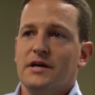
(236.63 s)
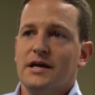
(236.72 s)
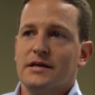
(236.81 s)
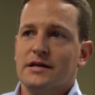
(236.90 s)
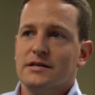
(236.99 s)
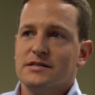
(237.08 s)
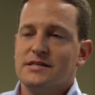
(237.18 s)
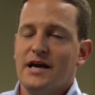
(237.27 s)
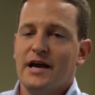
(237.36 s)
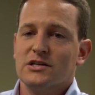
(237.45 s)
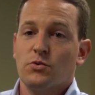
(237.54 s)
It can
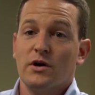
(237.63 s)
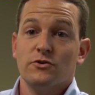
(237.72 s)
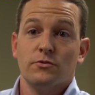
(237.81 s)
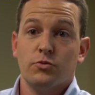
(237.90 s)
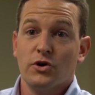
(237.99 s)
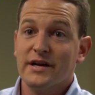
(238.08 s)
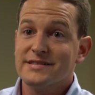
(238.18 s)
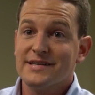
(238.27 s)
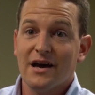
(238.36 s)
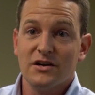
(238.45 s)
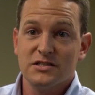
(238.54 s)
detect whether a
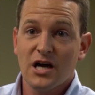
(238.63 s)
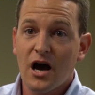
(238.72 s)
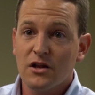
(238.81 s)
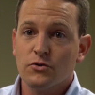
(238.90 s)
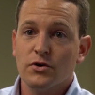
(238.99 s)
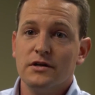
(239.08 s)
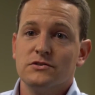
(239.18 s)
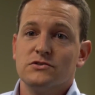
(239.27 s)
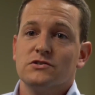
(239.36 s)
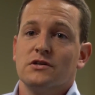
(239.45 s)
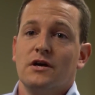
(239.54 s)
brick's out of
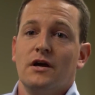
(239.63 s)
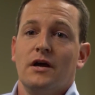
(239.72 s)
tolerance.